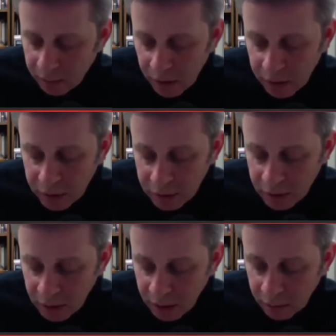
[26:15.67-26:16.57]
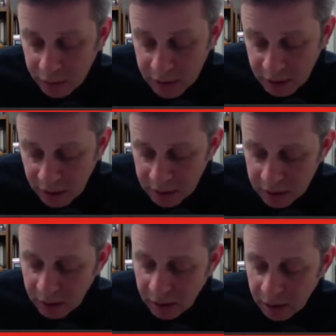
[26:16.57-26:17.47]
posed
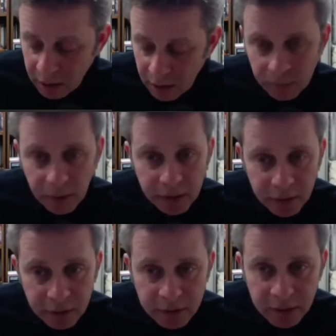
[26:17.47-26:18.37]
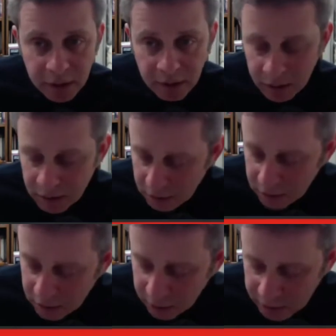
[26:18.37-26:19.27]
precisely by those
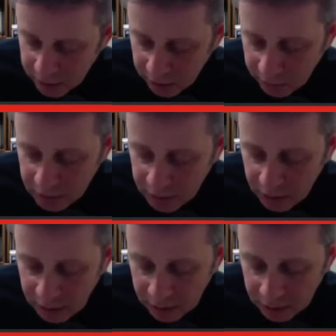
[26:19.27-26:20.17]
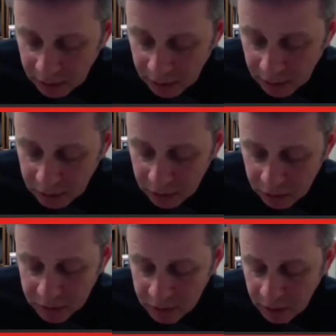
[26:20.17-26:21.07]
indigenous observers and
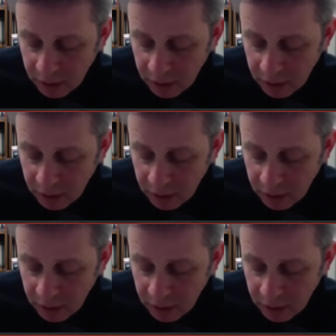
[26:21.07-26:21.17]
intellectuals